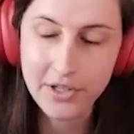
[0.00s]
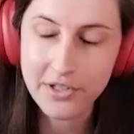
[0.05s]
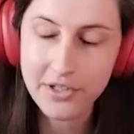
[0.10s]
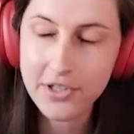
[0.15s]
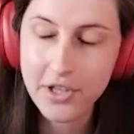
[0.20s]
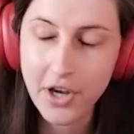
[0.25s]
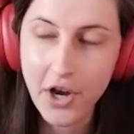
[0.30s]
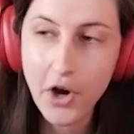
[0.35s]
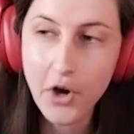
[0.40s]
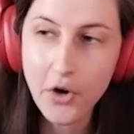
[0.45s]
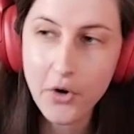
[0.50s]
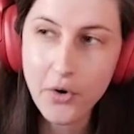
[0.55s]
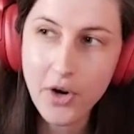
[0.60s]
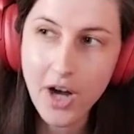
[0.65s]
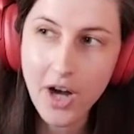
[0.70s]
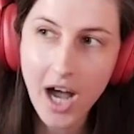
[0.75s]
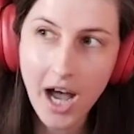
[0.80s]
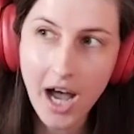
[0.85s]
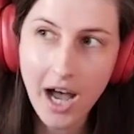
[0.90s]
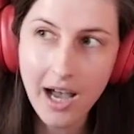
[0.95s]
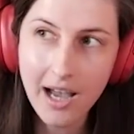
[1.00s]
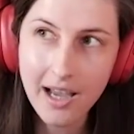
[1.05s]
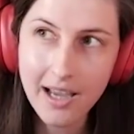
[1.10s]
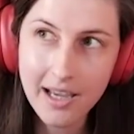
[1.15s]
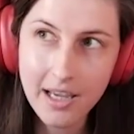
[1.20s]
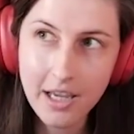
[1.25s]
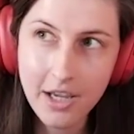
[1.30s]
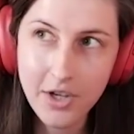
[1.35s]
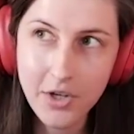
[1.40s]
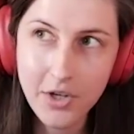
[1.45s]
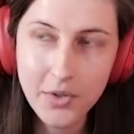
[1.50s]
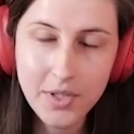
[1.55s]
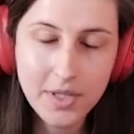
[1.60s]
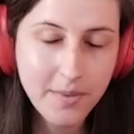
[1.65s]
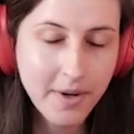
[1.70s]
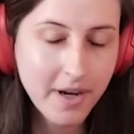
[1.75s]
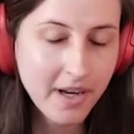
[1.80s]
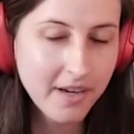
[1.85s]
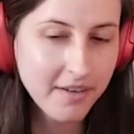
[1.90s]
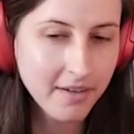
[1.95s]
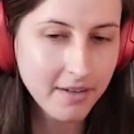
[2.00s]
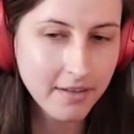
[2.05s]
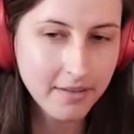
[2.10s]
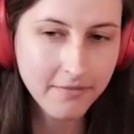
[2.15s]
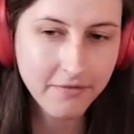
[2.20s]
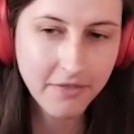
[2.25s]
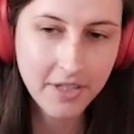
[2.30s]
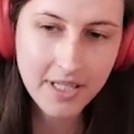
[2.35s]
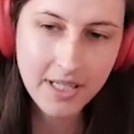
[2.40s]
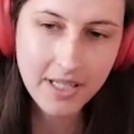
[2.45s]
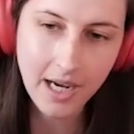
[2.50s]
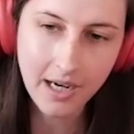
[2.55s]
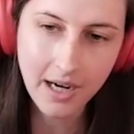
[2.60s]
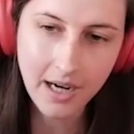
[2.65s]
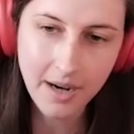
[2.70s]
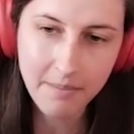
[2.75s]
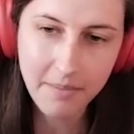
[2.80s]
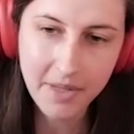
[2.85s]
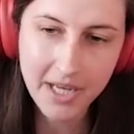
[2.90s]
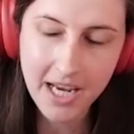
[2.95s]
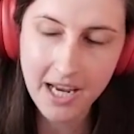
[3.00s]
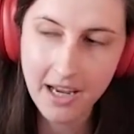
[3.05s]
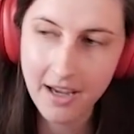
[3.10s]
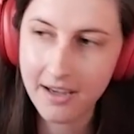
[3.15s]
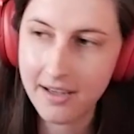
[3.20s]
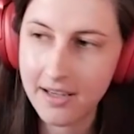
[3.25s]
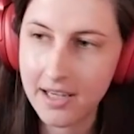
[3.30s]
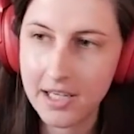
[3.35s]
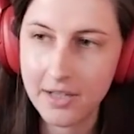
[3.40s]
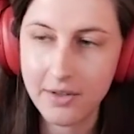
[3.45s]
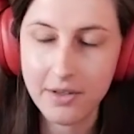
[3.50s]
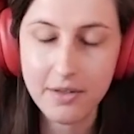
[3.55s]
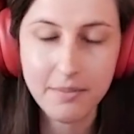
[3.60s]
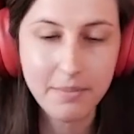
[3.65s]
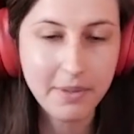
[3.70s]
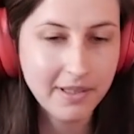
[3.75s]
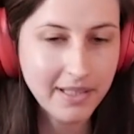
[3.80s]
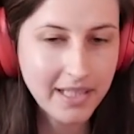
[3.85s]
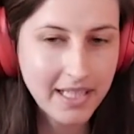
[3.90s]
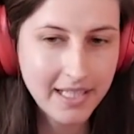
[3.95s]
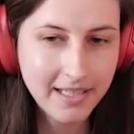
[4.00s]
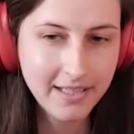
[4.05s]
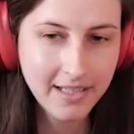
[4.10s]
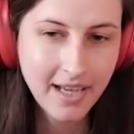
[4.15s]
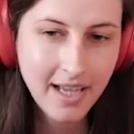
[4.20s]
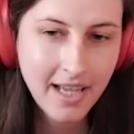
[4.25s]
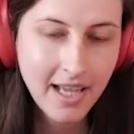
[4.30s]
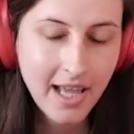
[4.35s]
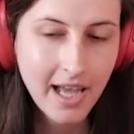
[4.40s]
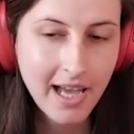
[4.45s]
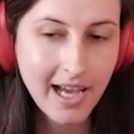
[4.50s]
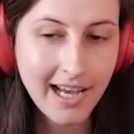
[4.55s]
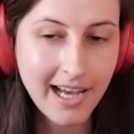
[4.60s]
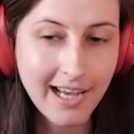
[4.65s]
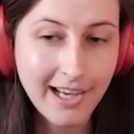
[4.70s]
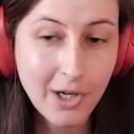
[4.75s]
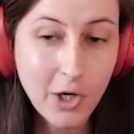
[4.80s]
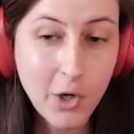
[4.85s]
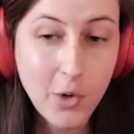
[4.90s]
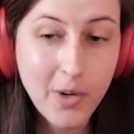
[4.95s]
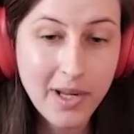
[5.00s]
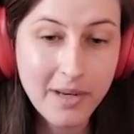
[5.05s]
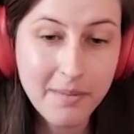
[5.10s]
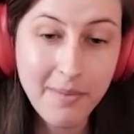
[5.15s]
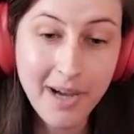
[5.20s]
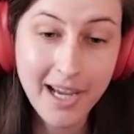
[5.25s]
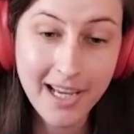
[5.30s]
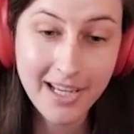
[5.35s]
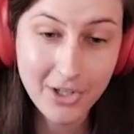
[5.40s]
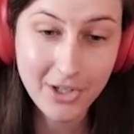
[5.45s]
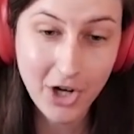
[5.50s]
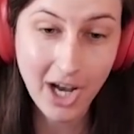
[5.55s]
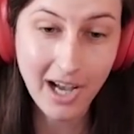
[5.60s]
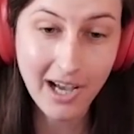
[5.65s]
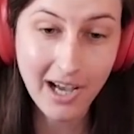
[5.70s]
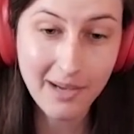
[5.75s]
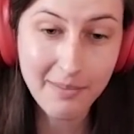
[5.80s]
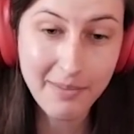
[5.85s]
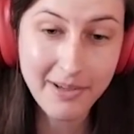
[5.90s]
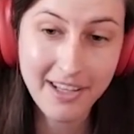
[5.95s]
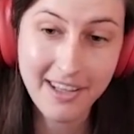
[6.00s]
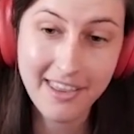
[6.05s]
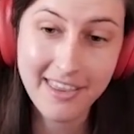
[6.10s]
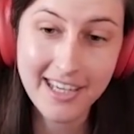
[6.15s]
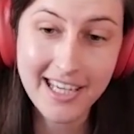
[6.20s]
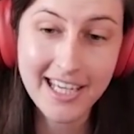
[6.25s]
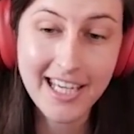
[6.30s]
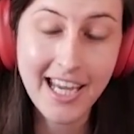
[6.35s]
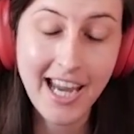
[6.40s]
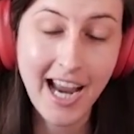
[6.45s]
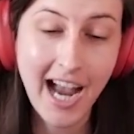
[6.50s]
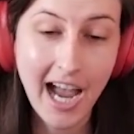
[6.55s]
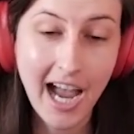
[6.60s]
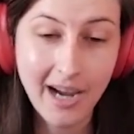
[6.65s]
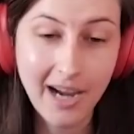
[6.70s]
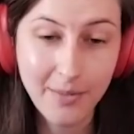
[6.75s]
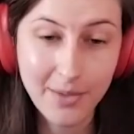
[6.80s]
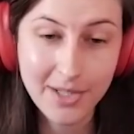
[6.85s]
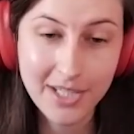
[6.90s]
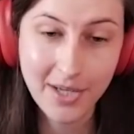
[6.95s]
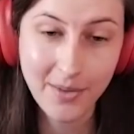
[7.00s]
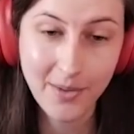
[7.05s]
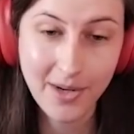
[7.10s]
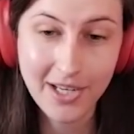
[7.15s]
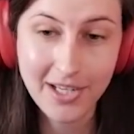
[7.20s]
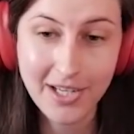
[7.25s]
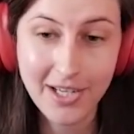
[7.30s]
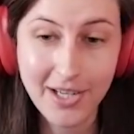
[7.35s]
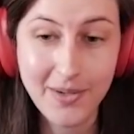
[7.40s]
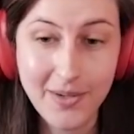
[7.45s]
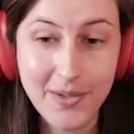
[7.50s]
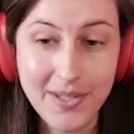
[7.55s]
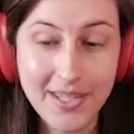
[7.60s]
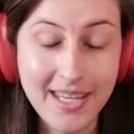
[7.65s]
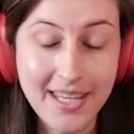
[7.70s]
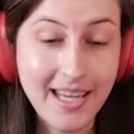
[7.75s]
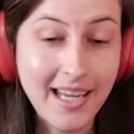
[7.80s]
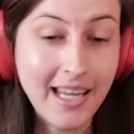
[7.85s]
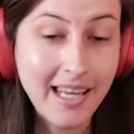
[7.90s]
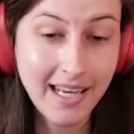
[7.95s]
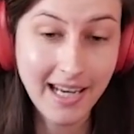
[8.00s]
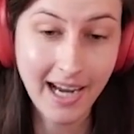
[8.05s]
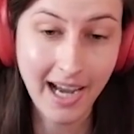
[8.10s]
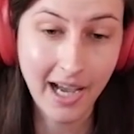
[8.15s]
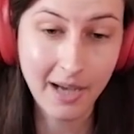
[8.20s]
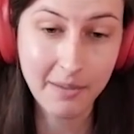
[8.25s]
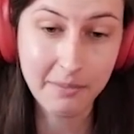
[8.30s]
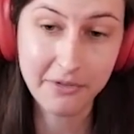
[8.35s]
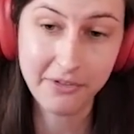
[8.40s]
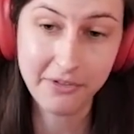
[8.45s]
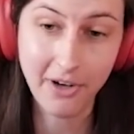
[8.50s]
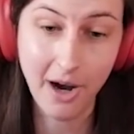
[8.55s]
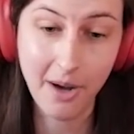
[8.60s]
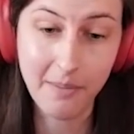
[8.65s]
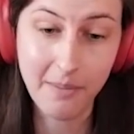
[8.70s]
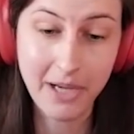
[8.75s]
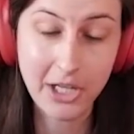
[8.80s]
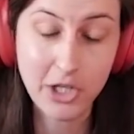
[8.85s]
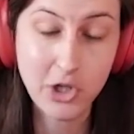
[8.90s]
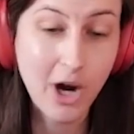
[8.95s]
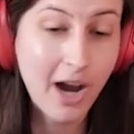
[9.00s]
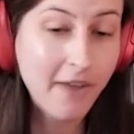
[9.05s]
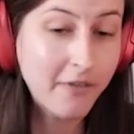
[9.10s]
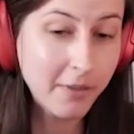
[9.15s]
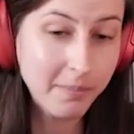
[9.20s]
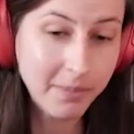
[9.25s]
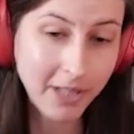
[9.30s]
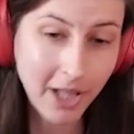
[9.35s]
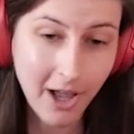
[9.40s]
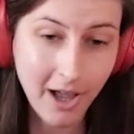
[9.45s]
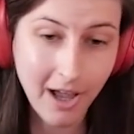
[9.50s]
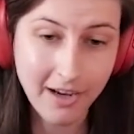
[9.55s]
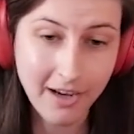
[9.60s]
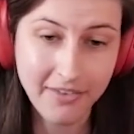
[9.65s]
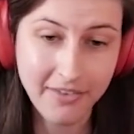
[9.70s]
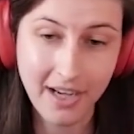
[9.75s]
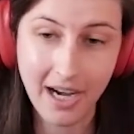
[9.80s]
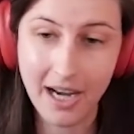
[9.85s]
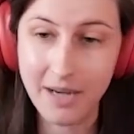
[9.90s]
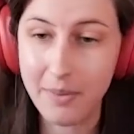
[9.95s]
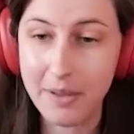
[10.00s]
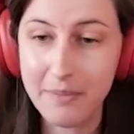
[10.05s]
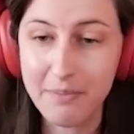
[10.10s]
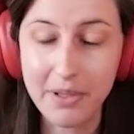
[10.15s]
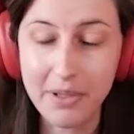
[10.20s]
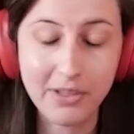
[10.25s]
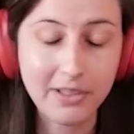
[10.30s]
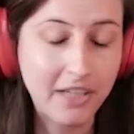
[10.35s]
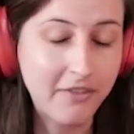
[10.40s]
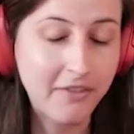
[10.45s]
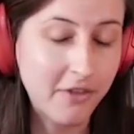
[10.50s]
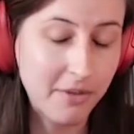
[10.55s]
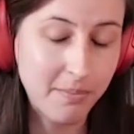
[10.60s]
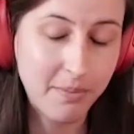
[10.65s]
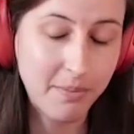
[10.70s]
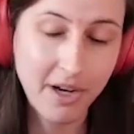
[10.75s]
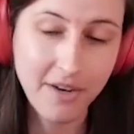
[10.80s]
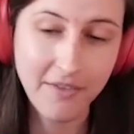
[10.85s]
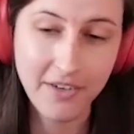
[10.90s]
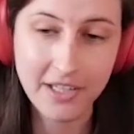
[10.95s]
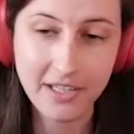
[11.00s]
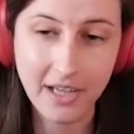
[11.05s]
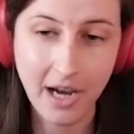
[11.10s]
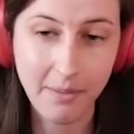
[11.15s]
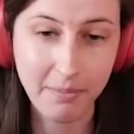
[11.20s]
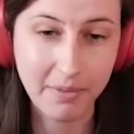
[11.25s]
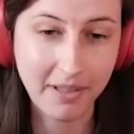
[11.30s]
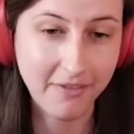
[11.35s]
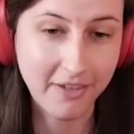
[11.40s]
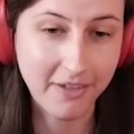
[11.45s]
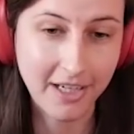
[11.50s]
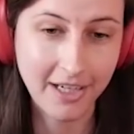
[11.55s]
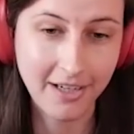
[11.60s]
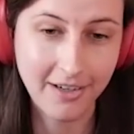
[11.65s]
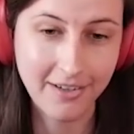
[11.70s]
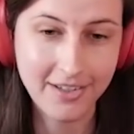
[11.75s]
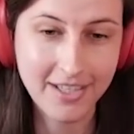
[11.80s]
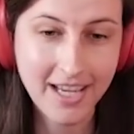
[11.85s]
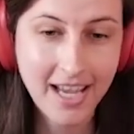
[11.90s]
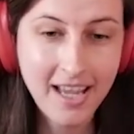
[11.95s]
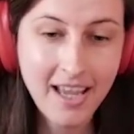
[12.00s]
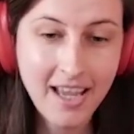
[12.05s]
So I used to work at a fintech company here in Berlin uh, quit my job thinking I was going to use the income from a travel blog that I'd been building for the previous couple of years,